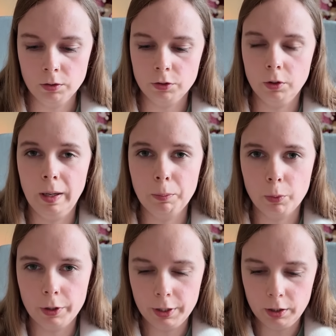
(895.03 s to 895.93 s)
So I'm
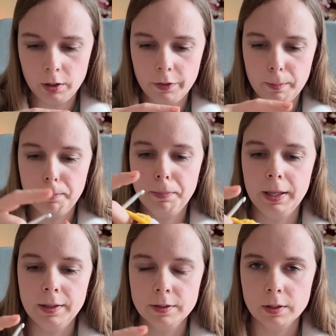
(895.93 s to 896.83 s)
working on the
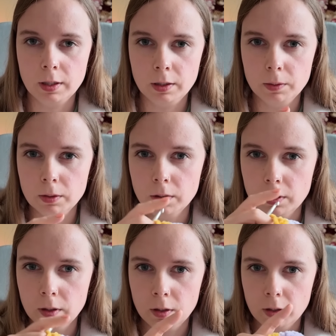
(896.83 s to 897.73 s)
base now,
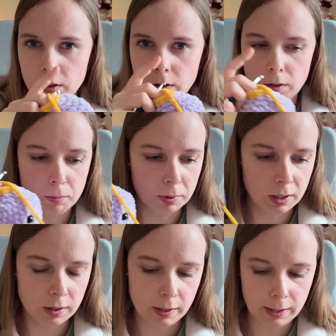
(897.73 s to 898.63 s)
but
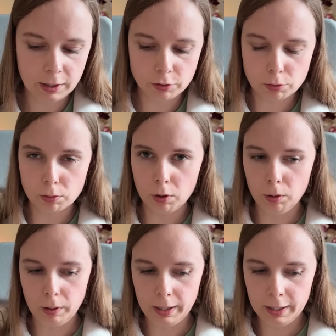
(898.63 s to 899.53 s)
in the next
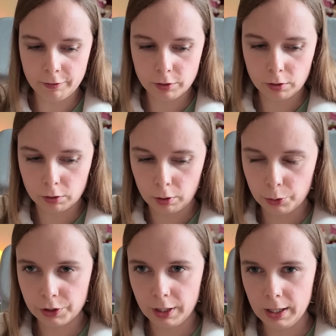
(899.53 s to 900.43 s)
row I have to
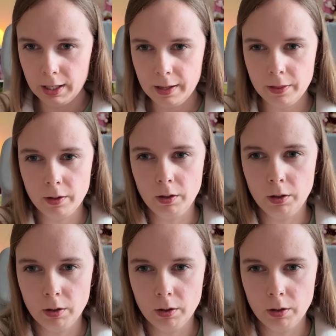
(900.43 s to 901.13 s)
crochet in the